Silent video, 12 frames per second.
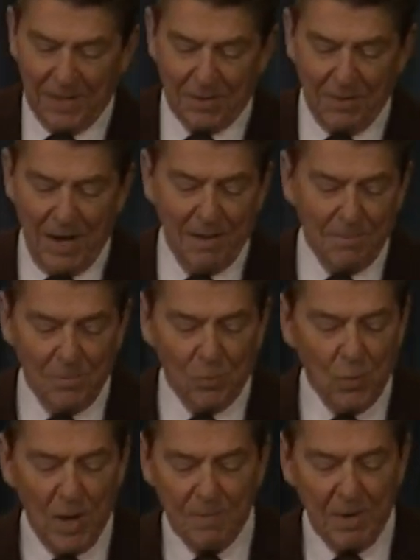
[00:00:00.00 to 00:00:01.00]

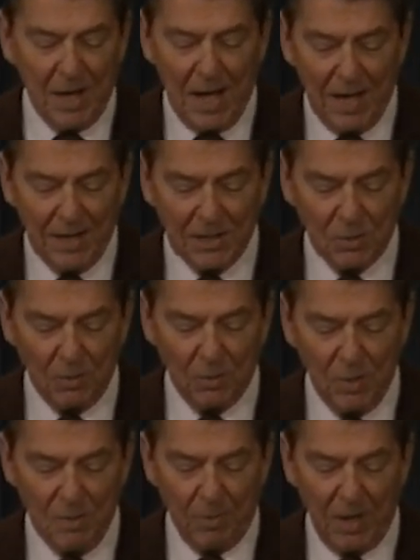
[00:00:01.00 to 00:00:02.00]
Gramm-Rudman-Hollings will
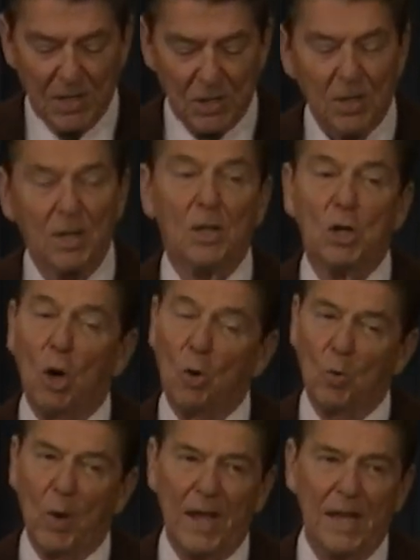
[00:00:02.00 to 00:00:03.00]
replace no
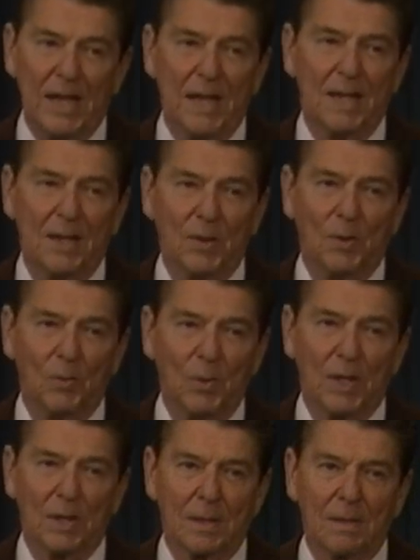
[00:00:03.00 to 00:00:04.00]
way
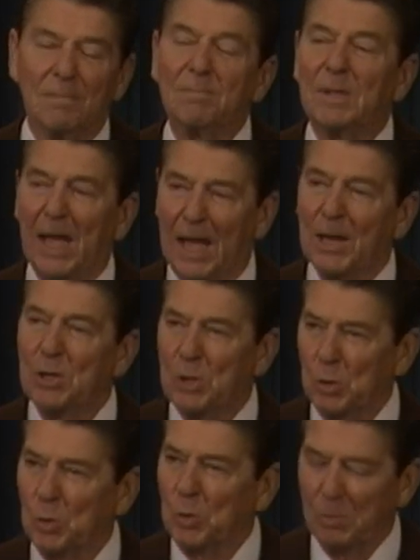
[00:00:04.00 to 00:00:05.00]
with can
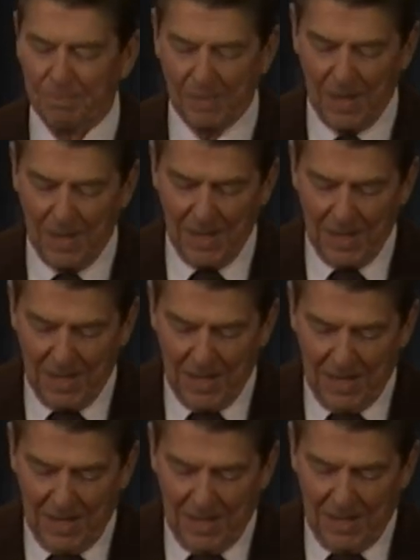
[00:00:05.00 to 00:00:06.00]
do.
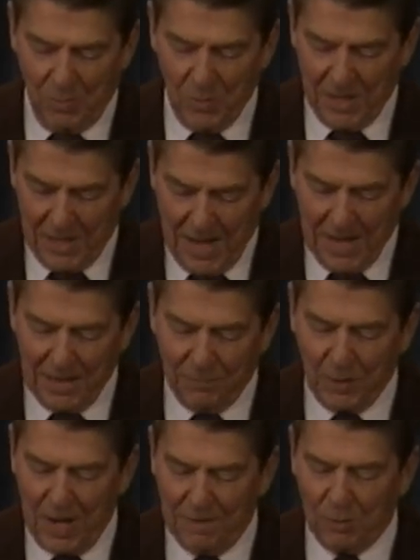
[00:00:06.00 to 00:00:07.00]
We can,
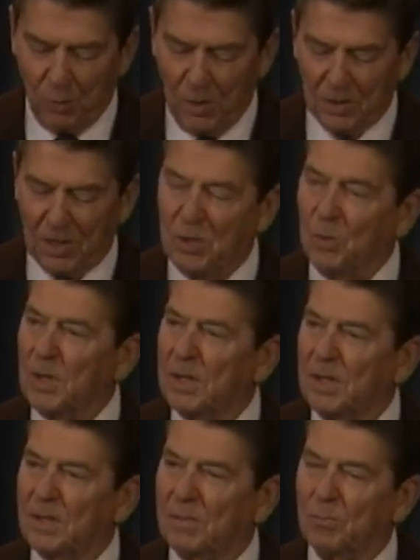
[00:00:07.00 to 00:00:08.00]
if we have the will to do
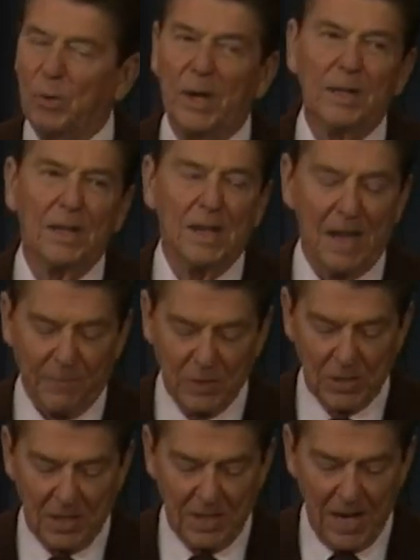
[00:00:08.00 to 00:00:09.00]
it, bring the
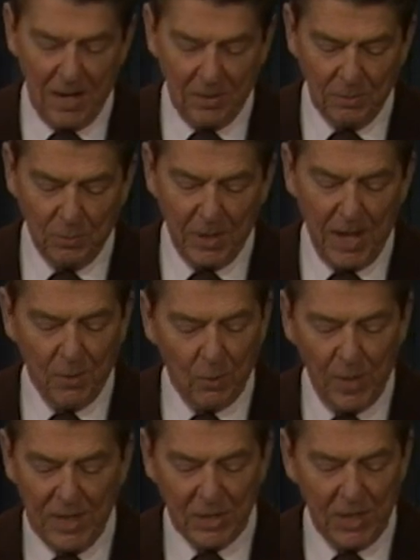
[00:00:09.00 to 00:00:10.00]
deficit down without
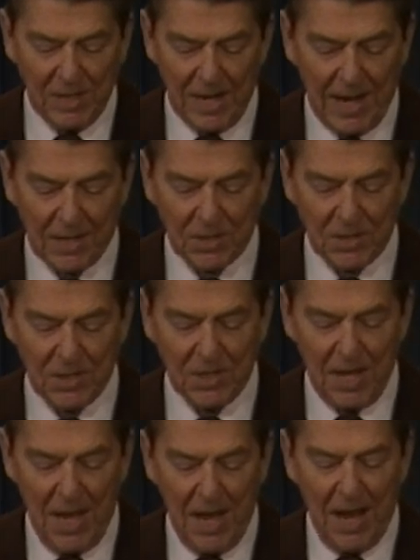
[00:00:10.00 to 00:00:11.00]
raising taxes
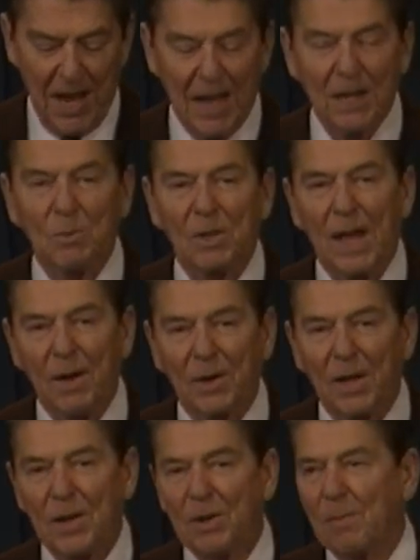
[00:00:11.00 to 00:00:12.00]
and without
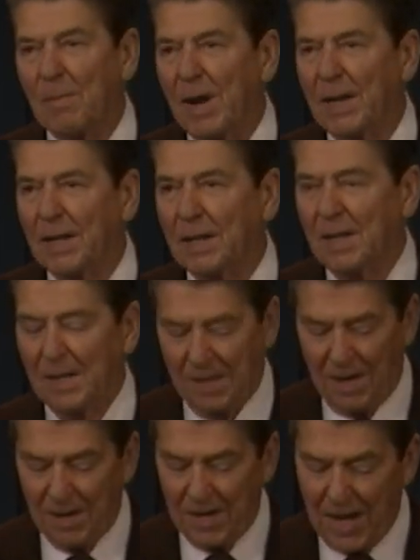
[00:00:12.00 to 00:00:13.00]
undermining
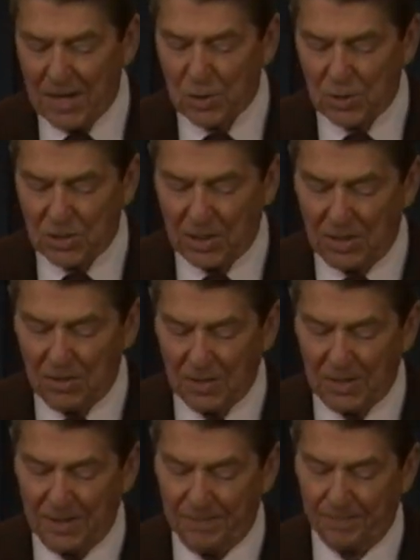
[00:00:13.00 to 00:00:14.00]
our national
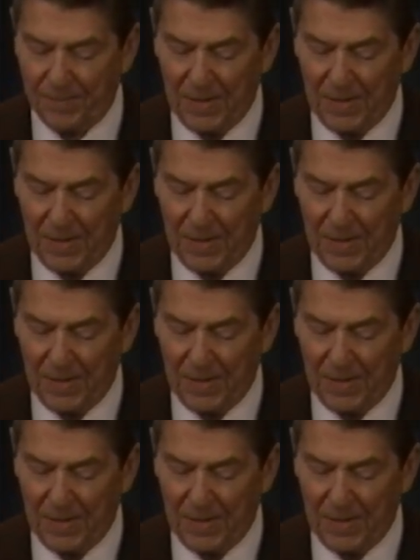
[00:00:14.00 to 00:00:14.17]
security.